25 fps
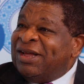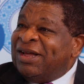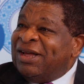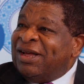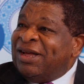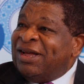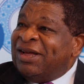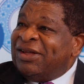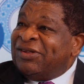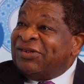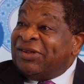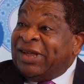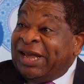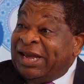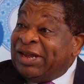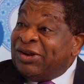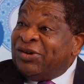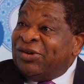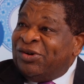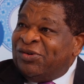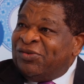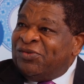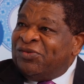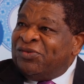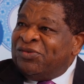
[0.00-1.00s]

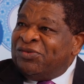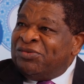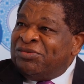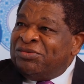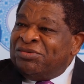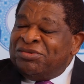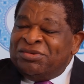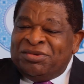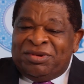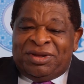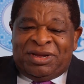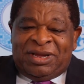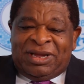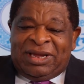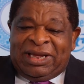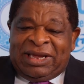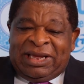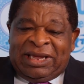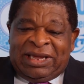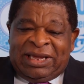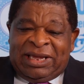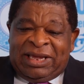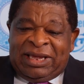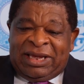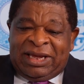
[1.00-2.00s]
Saidov.
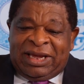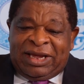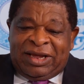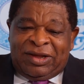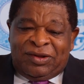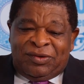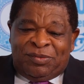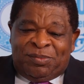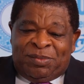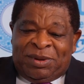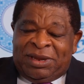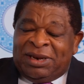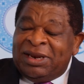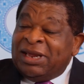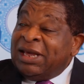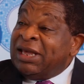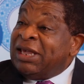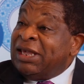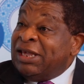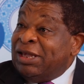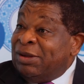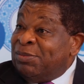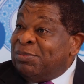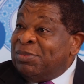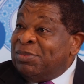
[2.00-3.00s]
He has been a key